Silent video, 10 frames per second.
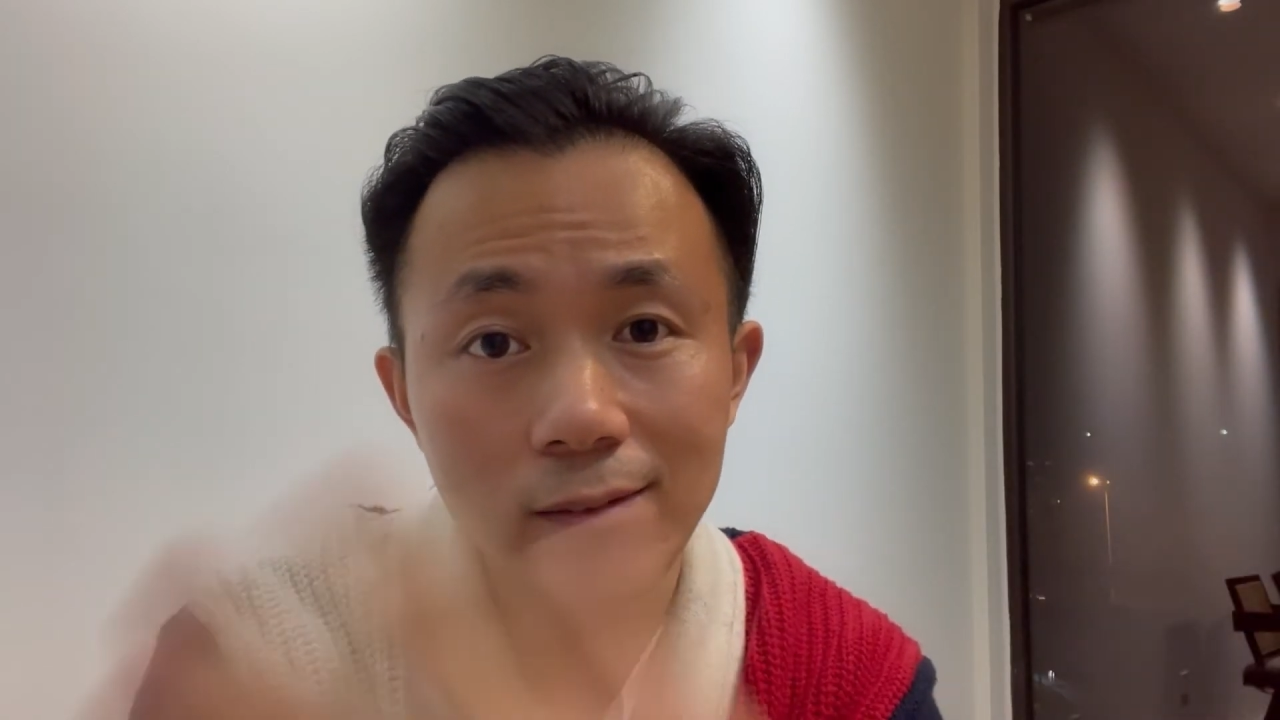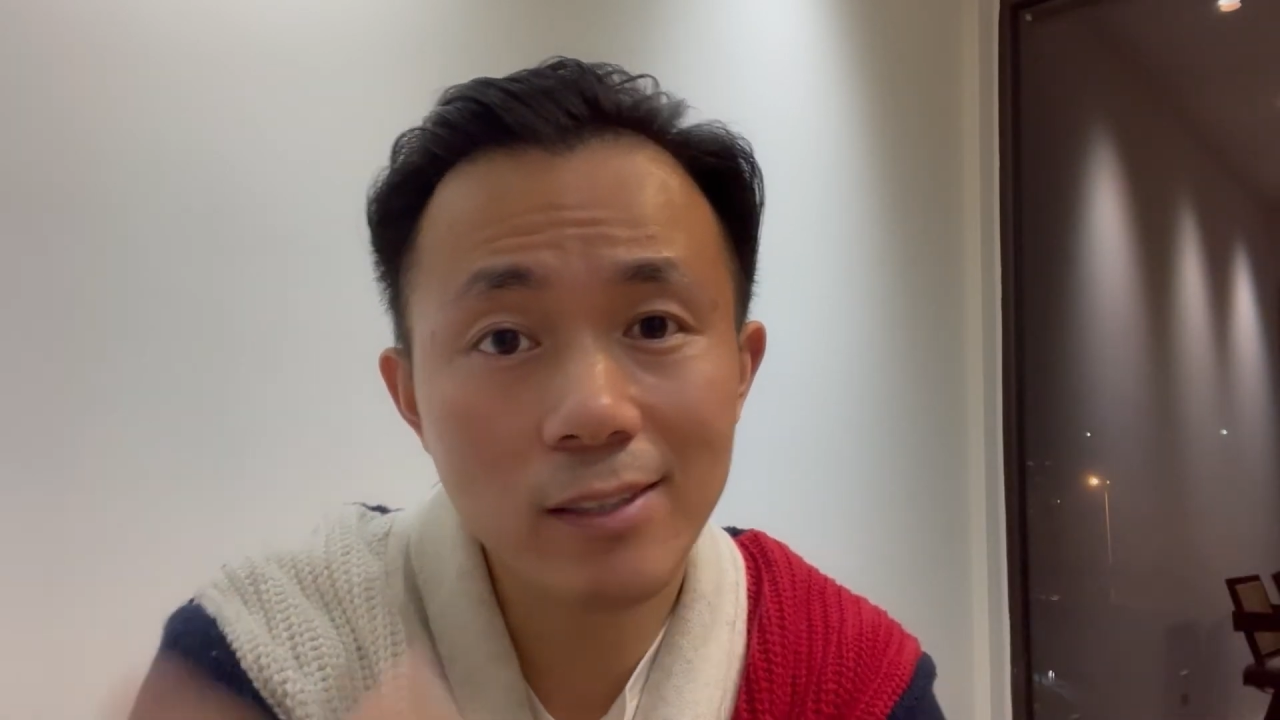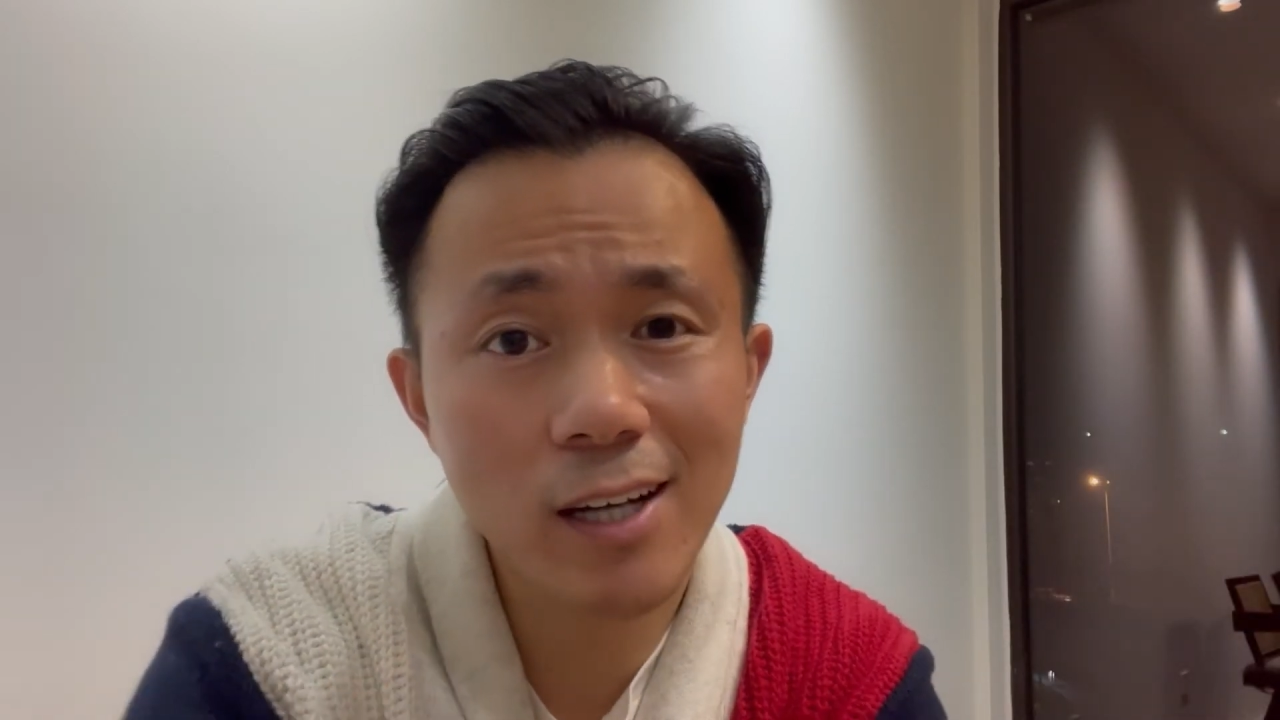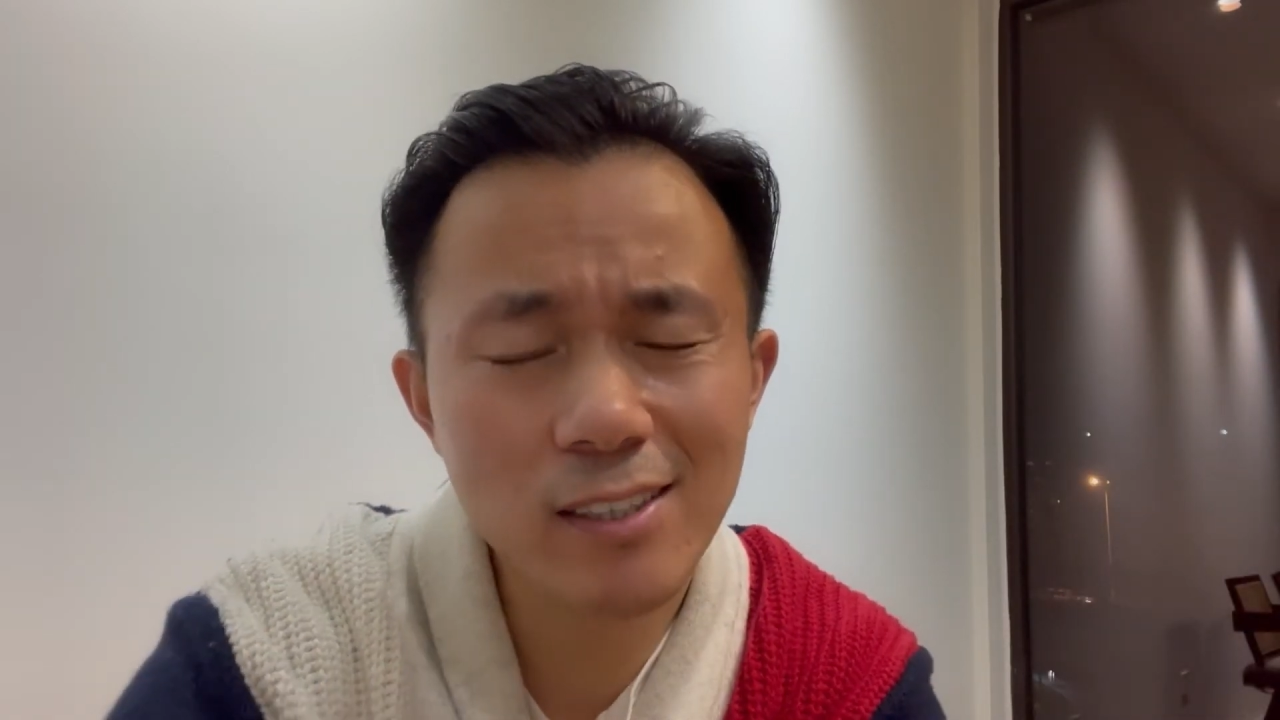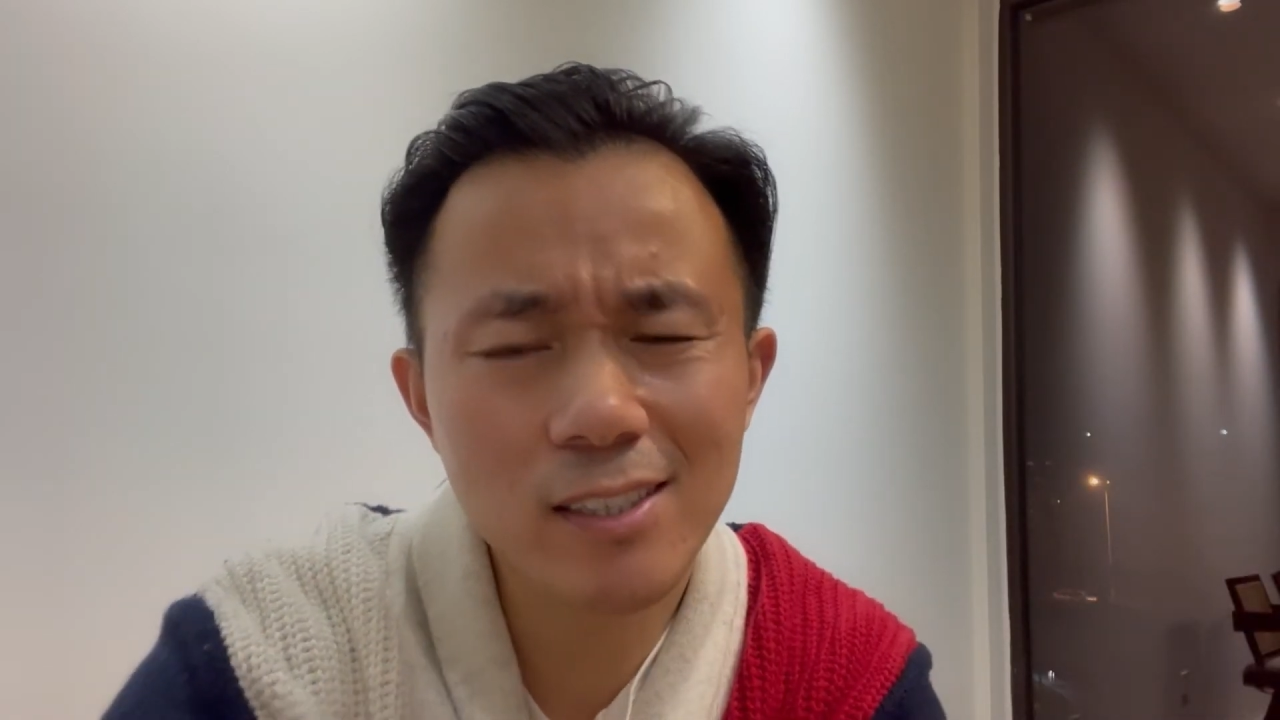
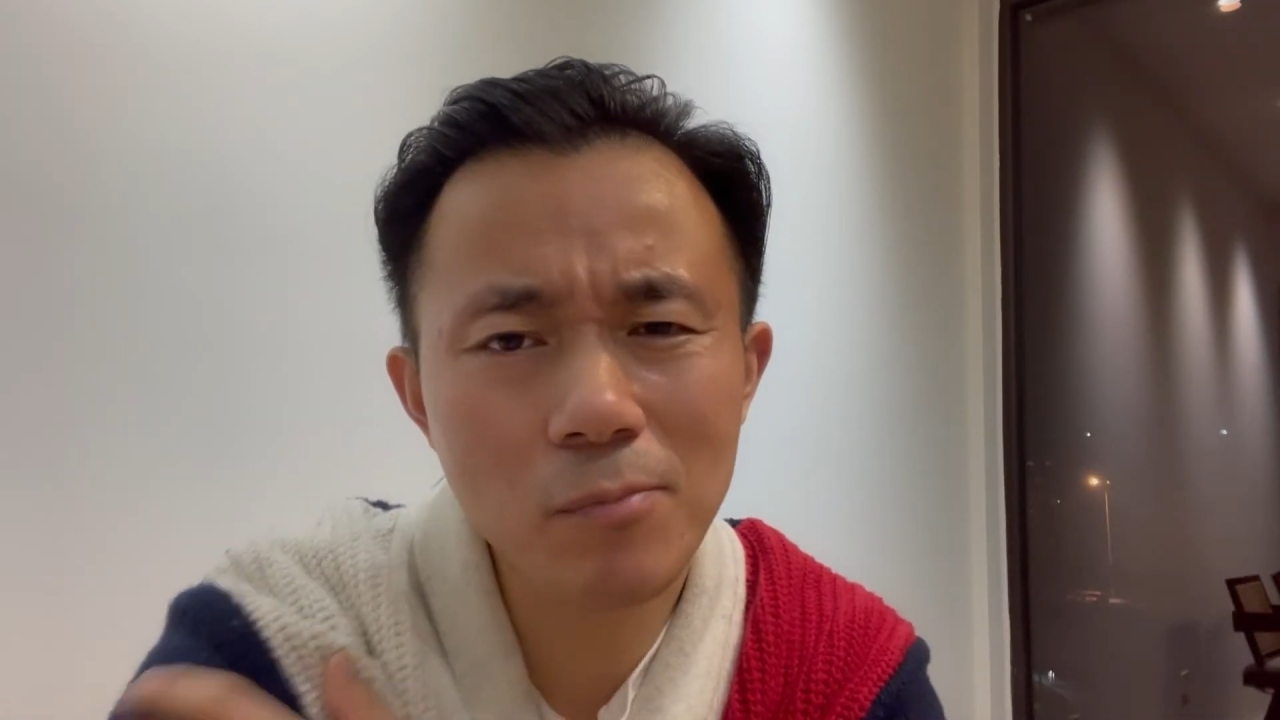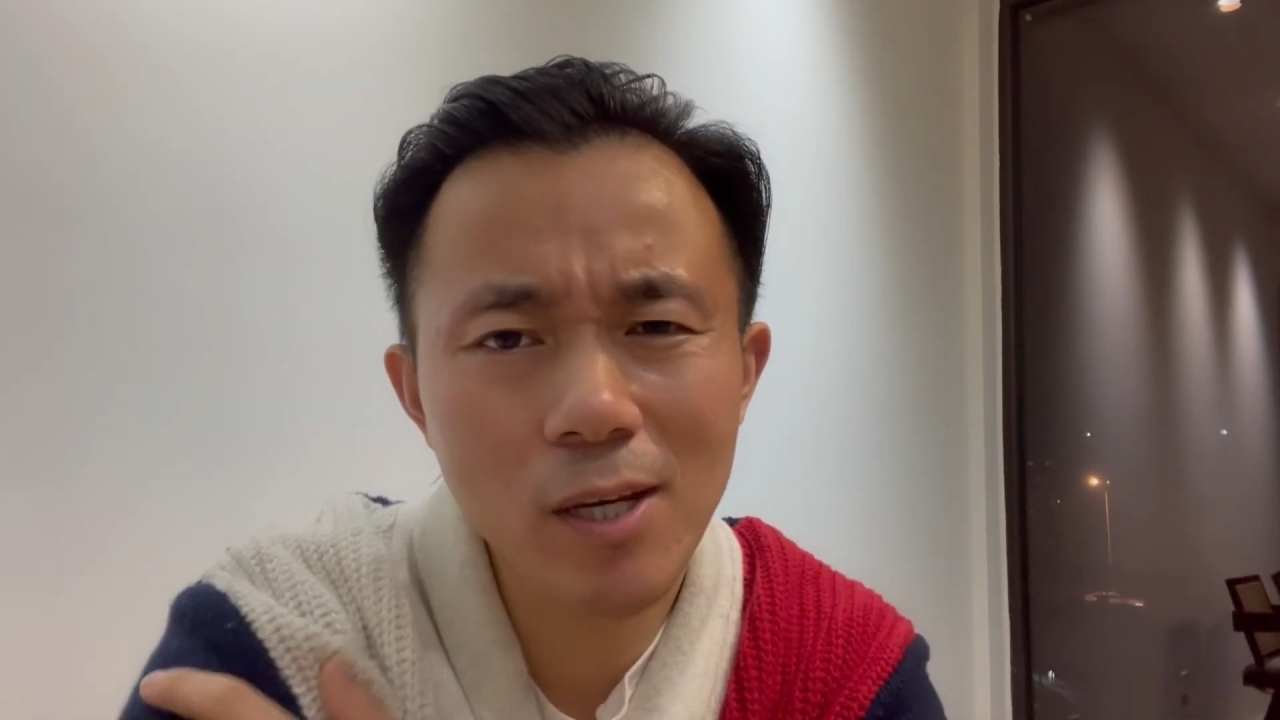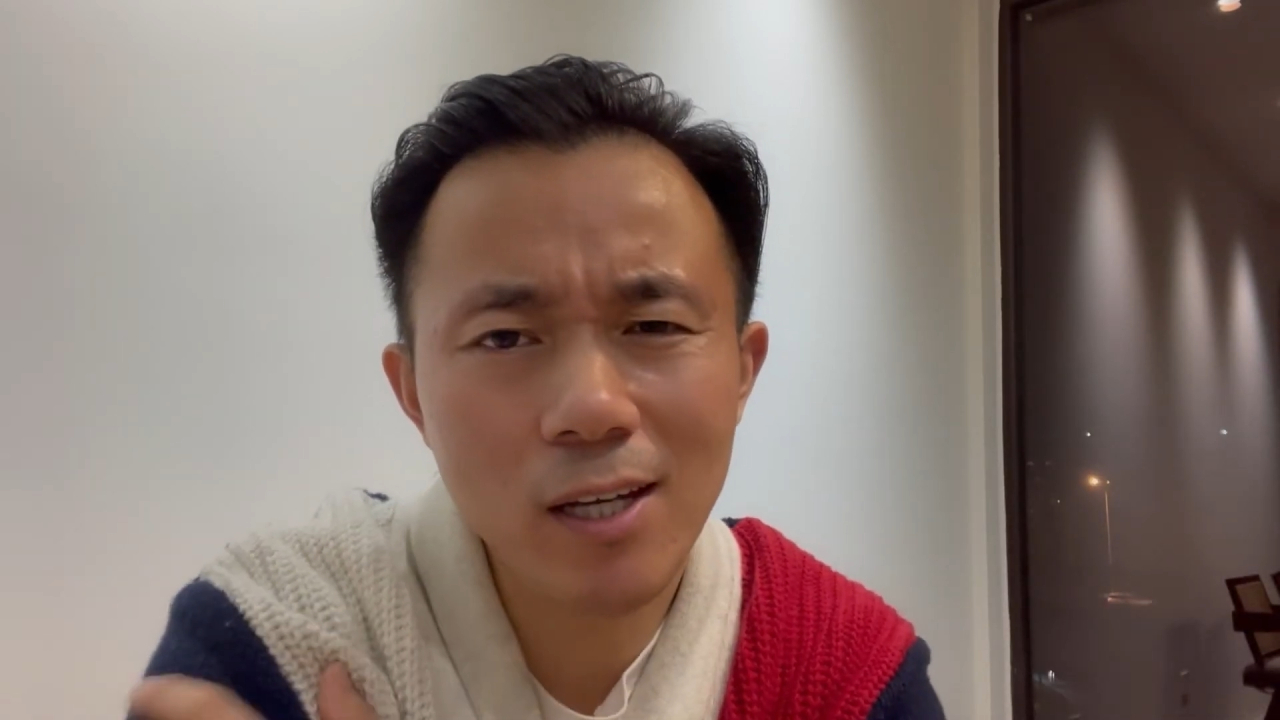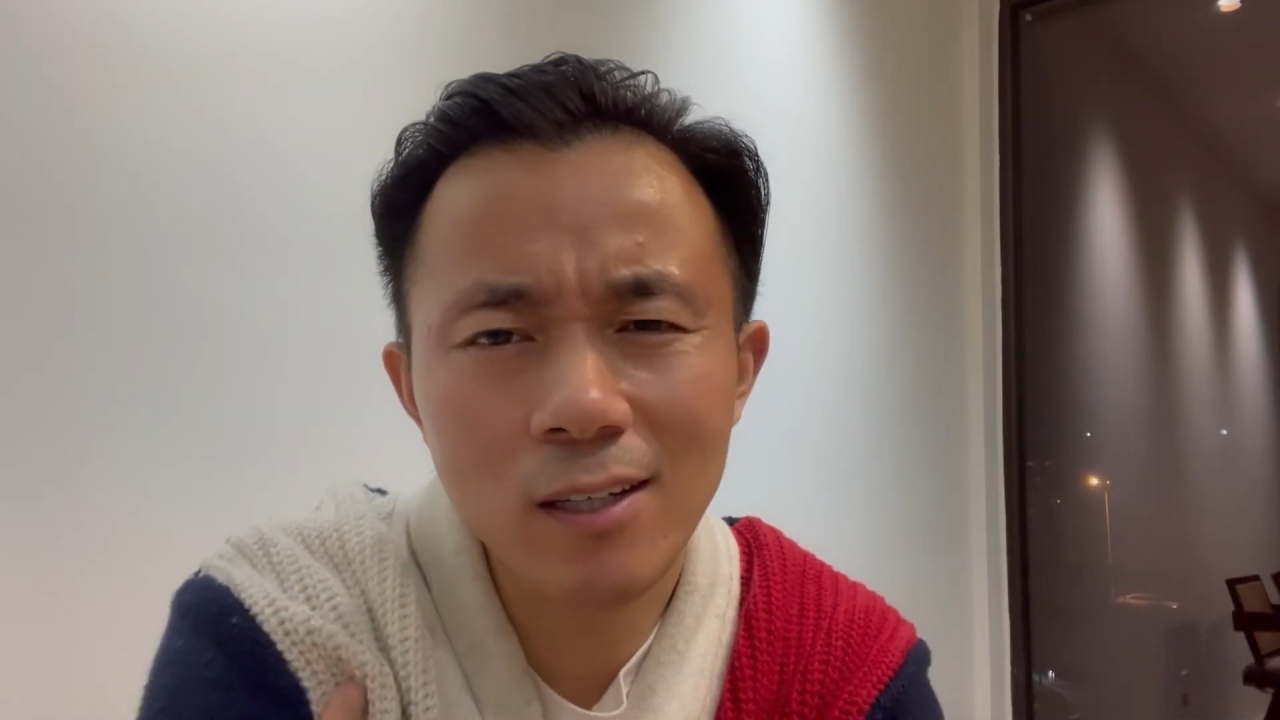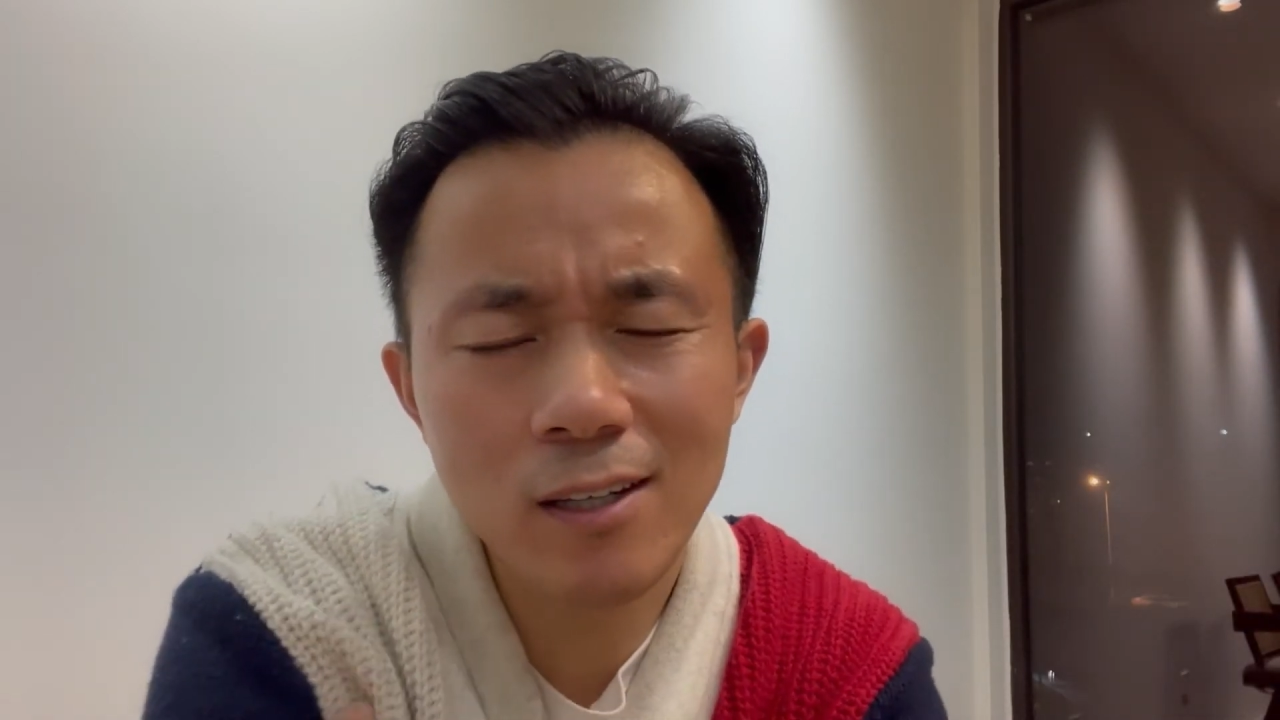got the meaning